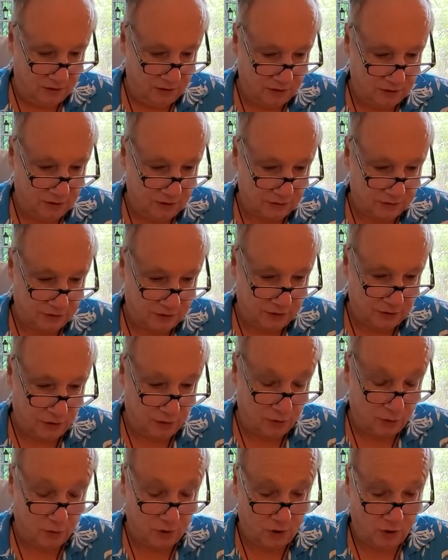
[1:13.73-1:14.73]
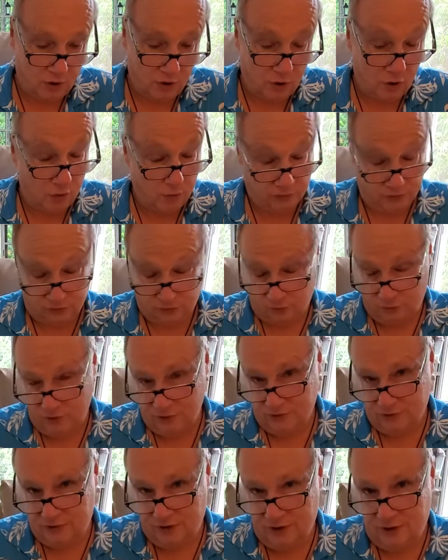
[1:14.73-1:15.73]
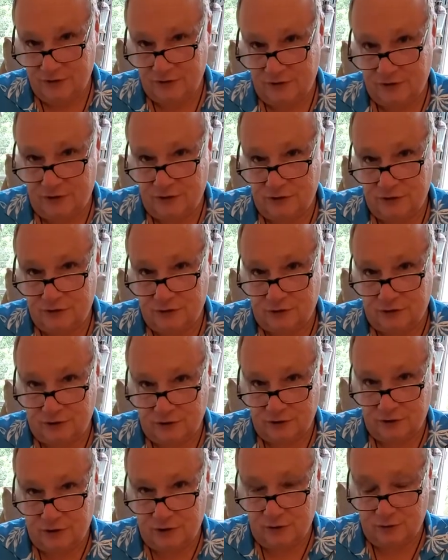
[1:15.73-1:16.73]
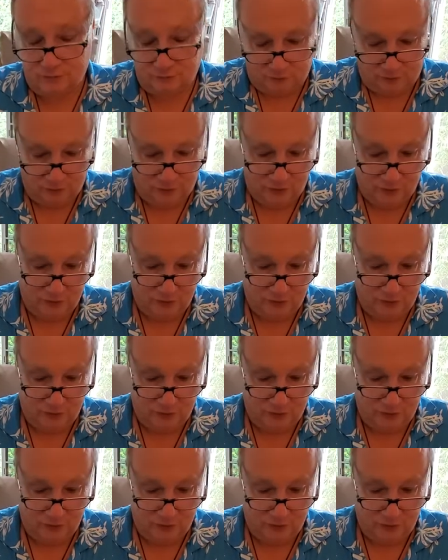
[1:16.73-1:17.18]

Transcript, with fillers: Because uh, I know uh, always on Wednesdays it's Leo and Virgo